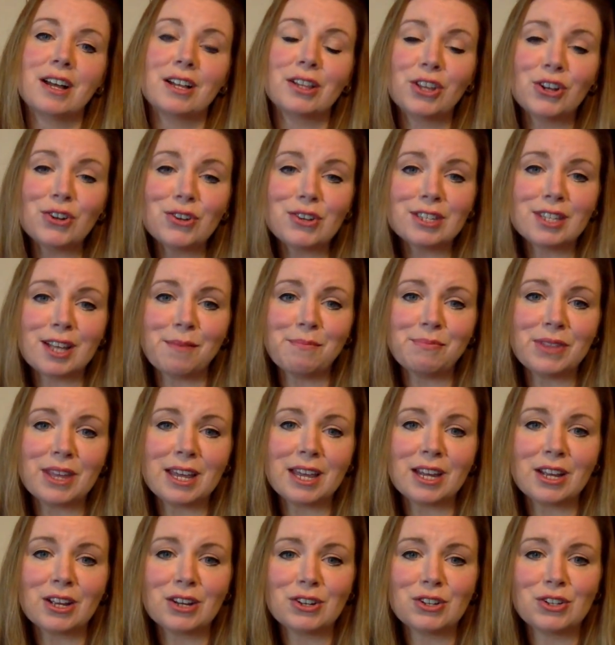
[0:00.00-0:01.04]
a little
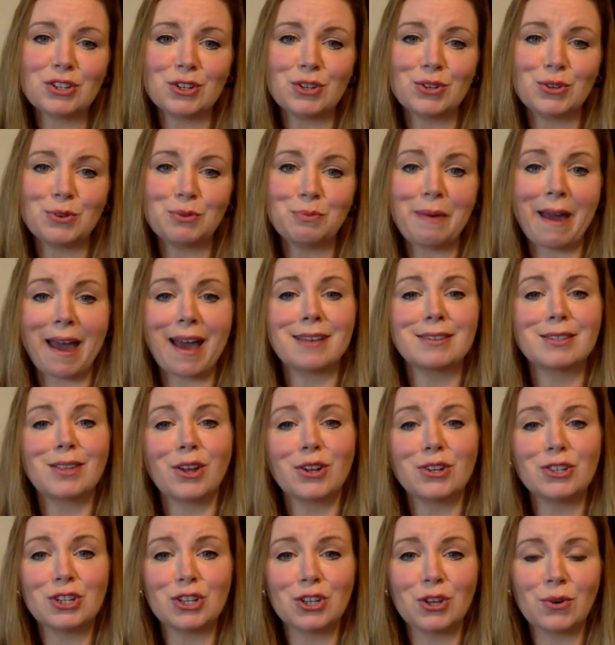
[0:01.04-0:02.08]
something to pass
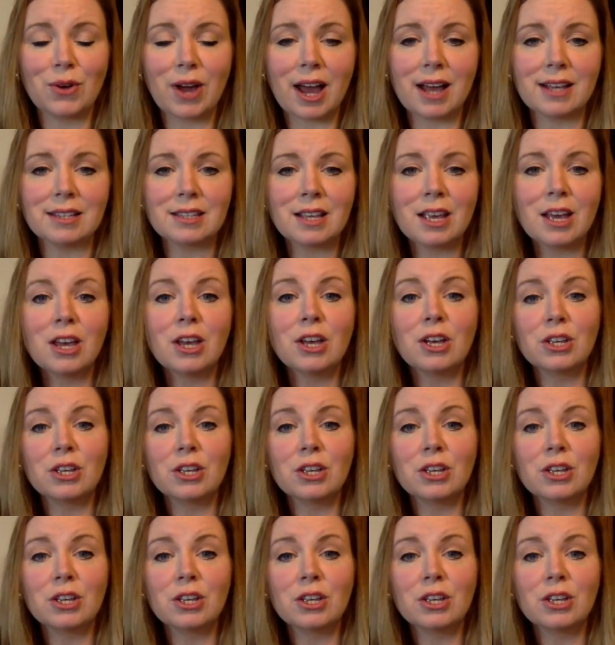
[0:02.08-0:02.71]
on to you guys.